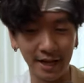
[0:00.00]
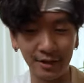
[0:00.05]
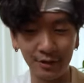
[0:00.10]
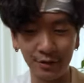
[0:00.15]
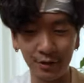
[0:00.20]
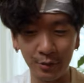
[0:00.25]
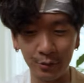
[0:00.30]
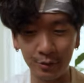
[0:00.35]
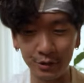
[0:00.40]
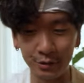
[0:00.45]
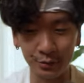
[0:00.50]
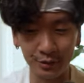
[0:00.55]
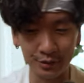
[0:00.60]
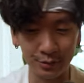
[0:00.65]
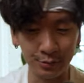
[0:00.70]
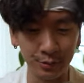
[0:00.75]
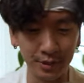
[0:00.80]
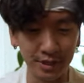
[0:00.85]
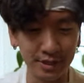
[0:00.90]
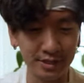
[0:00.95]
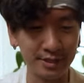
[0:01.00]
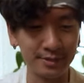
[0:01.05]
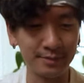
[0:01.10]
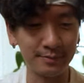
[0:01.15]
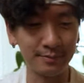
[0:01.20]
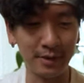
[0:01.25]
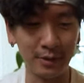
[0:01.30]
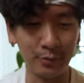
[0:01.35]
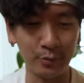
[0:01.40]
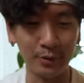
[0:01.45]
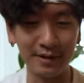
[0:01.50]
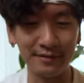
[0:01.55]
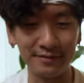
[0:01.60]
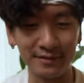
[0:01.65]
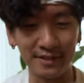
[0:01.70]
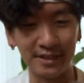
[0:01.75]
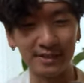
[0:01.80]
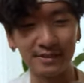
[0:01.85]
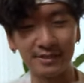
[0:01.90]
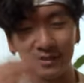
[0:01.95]
I don't know which one's which. My wife
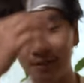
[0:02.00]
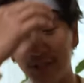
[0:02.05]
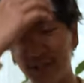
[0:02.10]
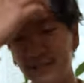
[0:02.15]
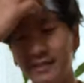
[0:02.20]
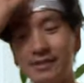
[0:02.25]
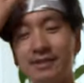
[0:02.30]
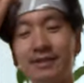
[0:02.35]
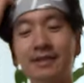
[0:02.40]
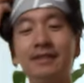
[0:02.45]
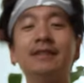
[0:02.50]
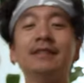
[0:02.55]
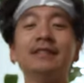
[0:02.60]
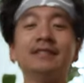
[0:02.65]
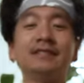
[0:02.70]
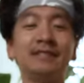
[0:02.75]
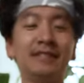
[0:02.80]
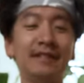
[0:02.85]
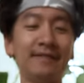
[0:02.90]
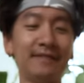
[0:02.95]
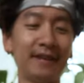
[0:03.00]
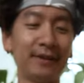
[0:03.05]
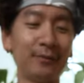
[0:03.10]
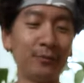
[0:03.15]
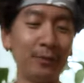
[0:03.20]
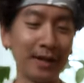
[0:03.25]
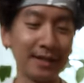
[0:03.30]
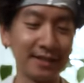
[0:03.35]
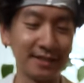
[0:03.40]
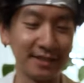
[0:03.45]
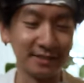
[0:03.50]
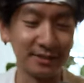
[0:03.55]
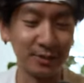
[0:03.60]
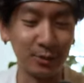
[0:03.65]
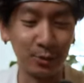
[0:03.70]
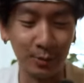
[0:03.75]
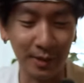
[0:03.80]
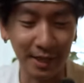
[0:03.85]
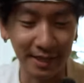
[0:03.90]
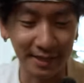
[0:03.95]
does, so let's see if I rank this
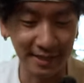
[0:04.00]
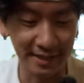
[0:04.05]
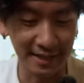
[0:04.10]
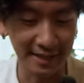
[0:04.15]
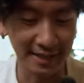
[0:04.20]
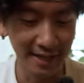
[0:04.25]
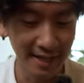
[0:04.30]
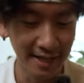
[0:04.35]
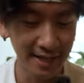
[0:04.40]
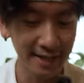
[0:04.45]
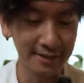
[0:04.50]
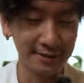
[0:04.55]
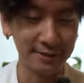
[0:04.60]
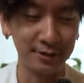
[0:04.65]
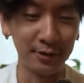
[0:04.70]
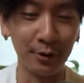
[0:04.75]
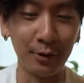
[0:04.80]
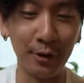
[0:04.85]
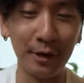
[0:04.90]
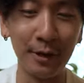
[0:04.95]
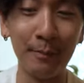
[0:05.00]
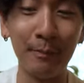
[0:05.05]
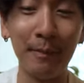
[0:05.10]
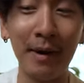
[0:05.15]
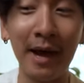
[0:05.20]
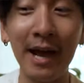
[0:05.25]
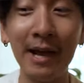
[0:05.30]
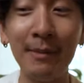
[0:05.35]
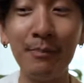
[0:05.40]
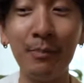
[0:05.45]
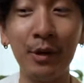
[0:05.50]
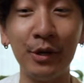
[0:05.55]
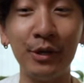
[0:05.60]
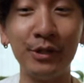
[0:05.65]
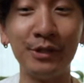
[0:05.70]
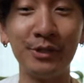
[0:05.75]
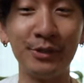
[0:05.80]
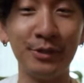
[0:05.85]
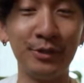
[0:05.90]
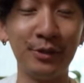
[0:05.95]
correctly. So in my
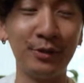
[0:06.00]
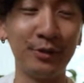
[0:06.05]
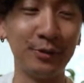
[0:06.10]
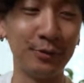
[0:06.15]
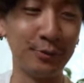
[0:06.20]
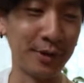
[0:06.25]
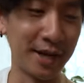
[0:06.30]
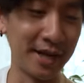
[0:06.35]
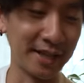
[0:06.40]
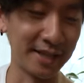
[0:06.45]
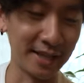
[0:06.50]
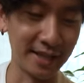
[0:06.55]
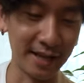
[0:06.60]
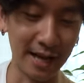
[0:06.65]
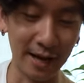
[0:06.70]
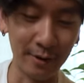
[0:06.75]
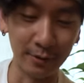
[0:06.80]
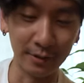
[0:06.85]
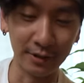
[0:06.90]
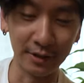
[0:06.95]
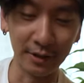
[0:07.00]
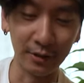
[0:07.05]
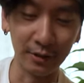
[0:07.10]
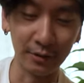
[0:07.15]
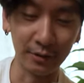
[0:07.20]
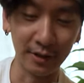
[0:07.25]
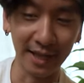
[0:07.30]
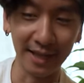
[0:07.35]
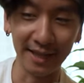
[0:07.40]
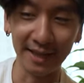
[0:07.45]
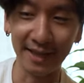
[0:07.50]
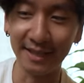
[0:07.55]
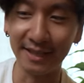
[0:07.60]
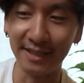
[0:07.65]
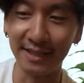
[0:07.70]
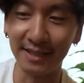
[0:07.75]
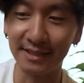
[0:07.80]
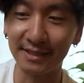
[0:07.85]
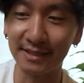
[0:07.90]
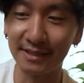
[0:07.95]
personal ranking, I would go like
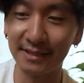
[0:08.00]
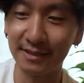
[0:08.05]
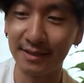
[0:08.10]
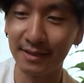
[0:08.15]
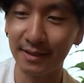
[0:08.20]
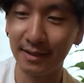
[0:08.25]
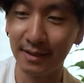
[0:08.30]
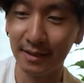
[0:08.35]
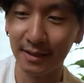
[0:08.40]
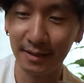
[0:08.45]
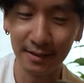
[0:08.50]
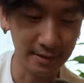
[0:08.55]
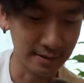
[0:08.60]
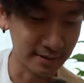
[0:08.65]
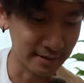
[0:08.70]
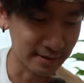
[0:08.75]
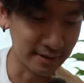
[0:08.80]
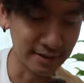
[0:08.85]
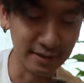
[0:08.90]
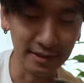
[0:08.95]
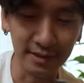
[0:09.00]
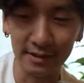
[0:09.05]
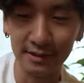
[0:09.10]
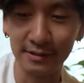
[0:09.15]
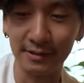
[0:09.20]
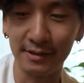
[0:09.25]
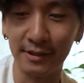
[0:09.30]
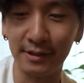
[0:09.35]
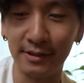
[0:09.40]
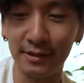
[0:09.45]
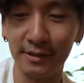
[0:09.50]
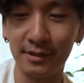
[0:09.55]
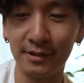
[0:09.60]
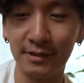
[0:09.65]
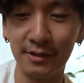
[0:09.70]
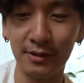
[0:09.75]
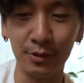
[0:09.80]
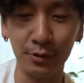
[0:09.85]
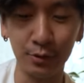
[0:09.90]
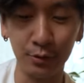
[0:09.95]
this. Let's see,
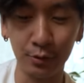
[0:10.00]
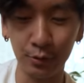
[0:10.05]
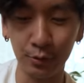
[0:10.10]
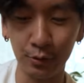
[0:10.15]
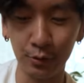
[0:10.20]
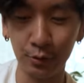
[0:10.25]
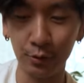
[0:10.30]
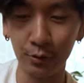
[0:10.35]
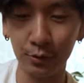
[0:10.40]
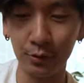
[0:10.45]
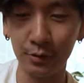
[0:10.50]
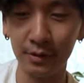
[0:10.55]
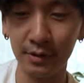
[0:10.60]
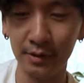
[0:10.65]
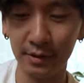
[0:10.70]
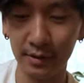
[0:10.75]
2.